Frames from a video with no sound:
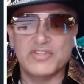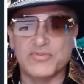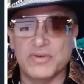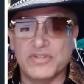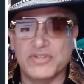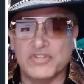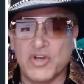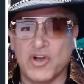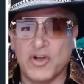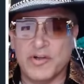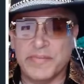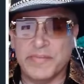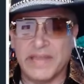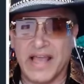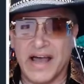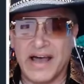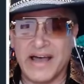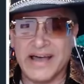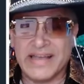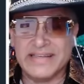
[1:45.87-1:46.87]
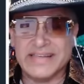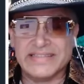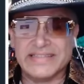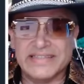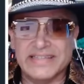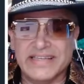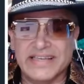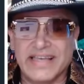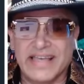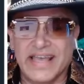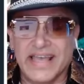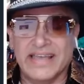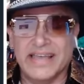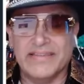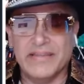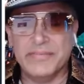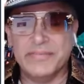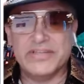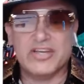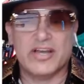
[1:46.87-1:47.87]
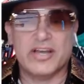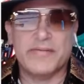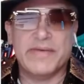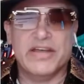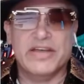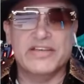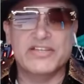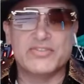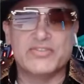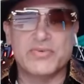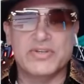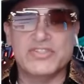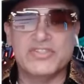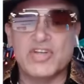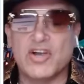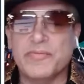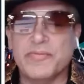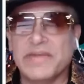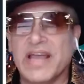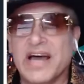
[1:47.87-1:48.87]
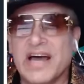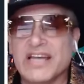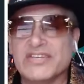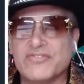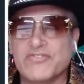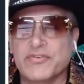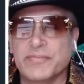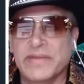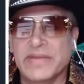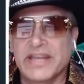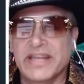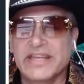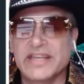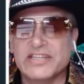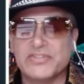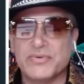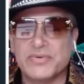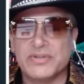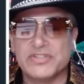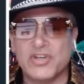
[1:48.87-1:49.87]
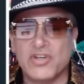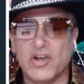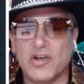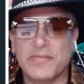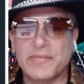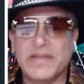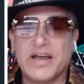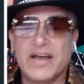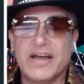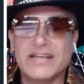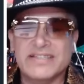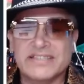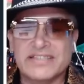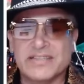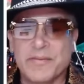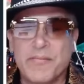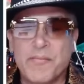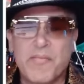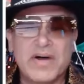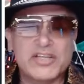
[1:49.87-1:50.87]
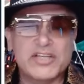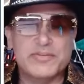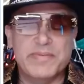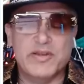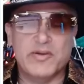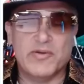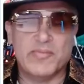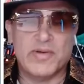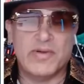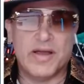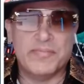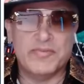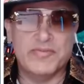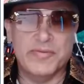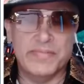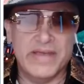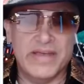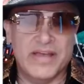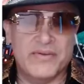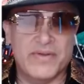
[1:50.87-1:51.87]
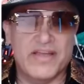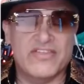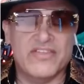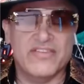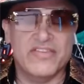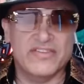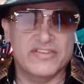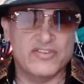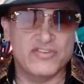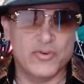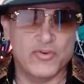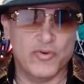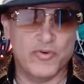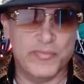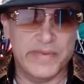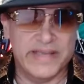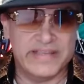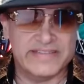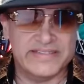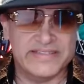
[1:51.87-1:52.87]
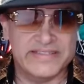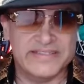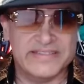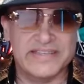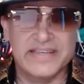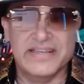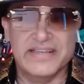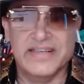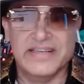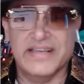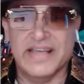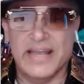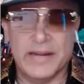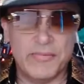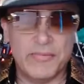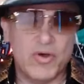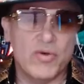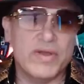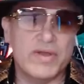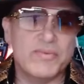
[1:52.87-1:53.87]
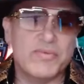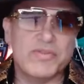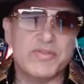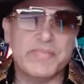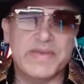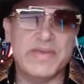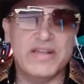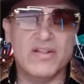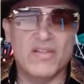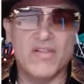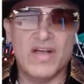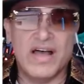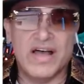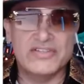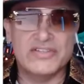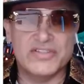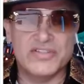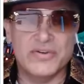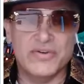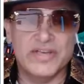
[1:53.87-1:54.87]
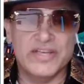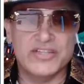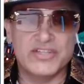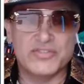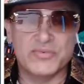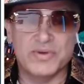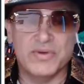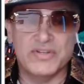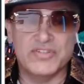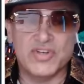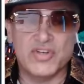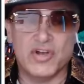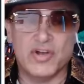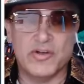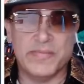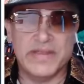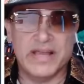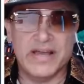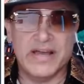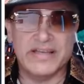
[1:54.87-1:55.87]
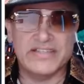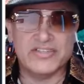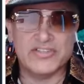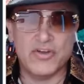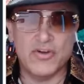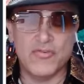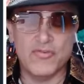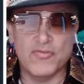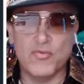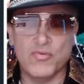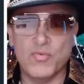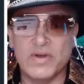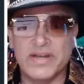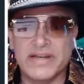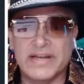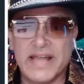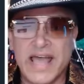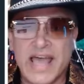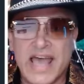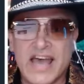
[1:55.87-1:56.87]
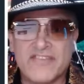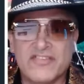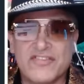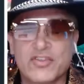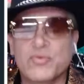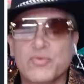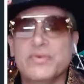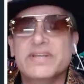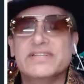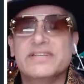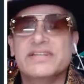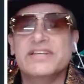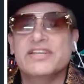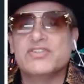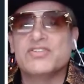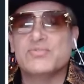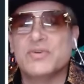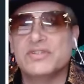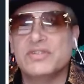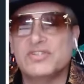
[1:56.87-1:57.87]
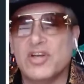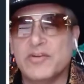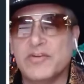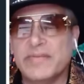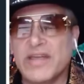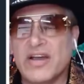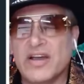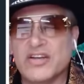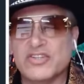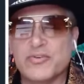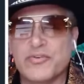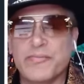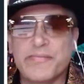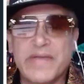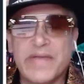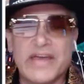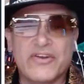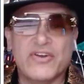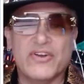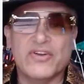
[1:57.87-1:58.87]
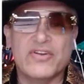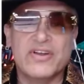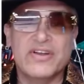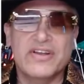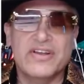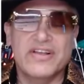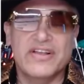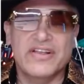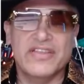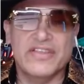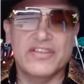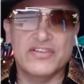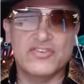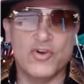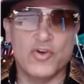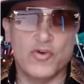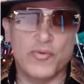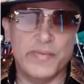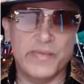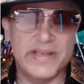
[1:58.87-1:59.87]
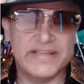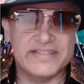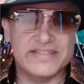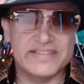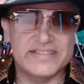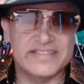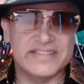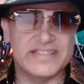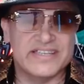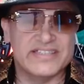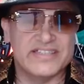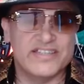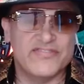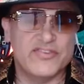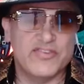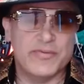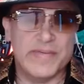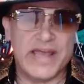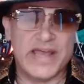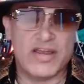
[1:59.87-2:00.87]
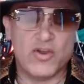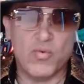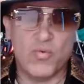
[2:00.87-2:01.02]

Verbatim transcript: hits, runs, RBIs. And let me talk about hits, runs, RBIs for a minute. Hits, runs, RBIs is a much better prop to bet rather than total bases. And I'm going with Pete Alonso, hits, runs, RBIs over 1.5. And the reason hits, runs, RBIs are better than total bases is because if your